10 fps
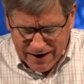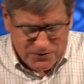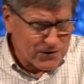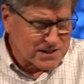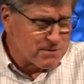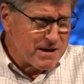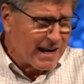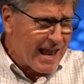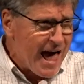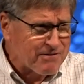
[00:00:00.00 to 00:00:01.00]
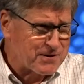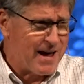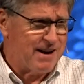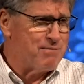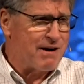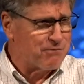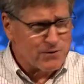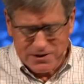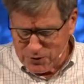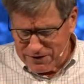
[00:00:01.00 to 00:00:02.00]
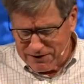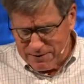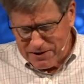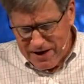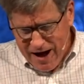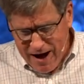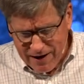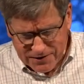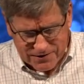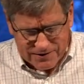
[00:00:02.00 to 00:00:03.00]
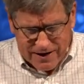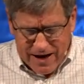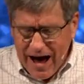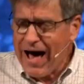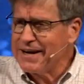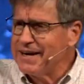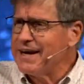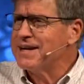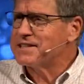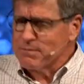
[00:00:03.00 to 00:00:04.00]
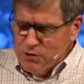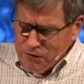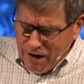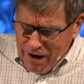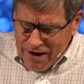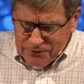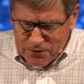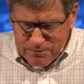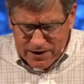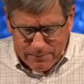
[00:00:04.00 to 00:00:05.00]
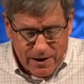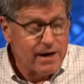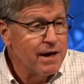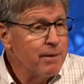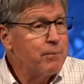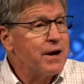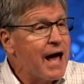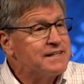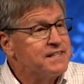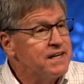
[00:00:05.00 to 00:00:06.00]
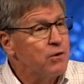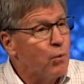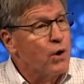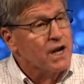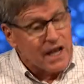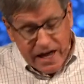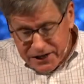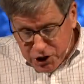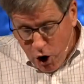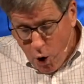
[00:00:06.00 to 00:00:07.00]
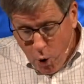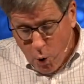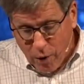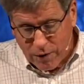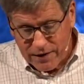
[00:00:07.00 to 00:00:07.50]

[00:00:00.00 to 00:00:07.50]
I was fixing to be laughed at if my friends would have come to the house. I needed to move on from them, but I didn't want to let go.